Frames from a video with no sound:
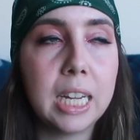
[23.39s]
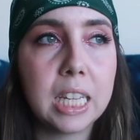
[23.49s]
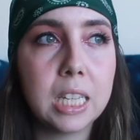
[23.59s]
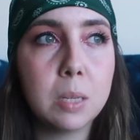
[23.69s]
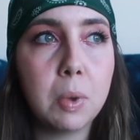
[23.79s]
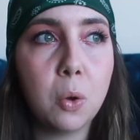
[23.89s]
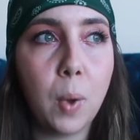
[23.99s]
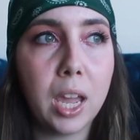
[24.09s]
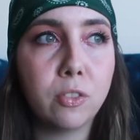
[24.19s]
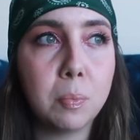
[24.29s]
It's been a
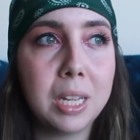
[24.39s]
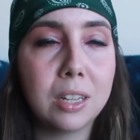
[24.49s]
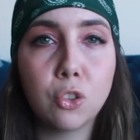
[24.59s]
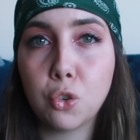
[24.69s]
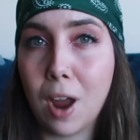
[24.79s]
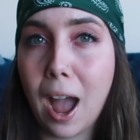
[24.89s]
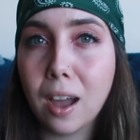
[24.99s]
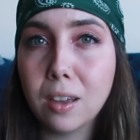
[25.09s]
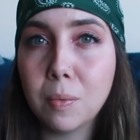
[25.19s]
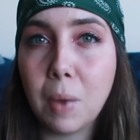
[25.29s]
way for me to
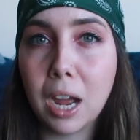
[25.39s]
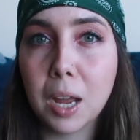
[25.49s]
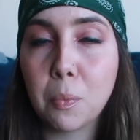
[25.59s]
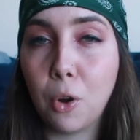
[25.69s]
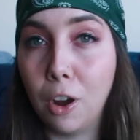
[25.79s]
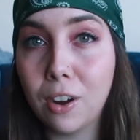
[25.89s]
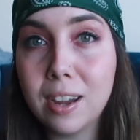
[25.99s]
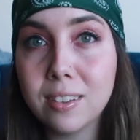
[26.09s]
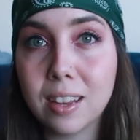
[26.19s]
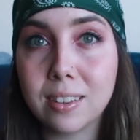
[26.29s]
track my
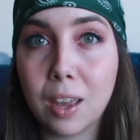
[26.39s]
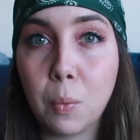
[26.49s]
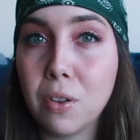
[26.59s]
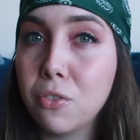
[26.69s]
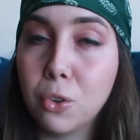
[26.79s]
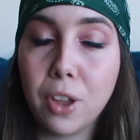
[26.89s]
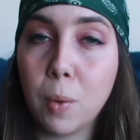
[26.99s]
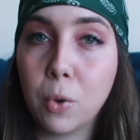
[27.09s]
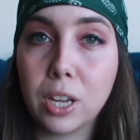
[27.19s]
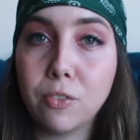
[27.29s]
progress as I went
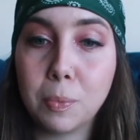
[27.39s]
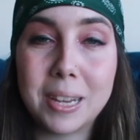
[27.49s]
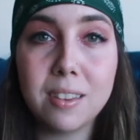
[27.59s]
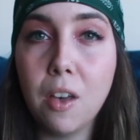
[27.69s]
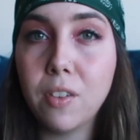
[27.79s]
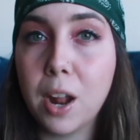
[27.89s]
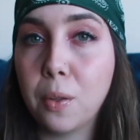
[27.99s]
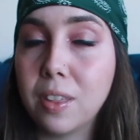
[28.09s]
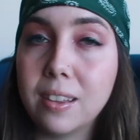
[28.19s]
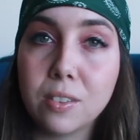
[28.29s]
full-time working for myself and how
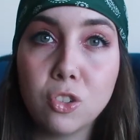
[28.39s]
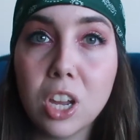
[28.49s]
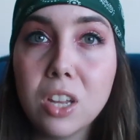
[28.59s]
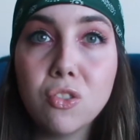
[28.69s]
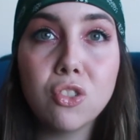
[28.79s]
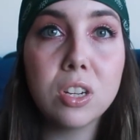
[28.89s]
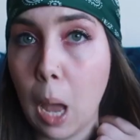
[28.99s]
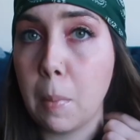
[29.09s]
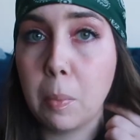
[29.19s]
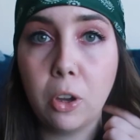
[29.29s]
things have changed,
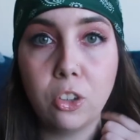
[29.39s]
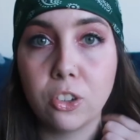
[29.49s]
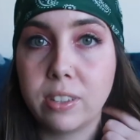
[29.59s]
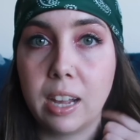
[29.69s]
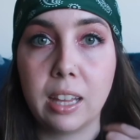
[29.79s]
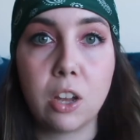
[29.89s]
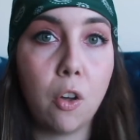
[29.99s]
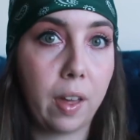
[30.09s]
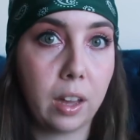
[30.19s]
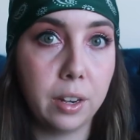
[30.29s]
how my books are selling,
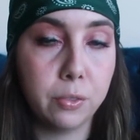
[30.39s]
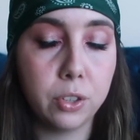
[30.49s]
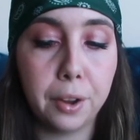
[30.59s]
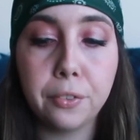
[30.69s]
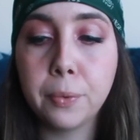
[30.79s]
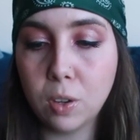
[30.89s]
all that kind of stuff.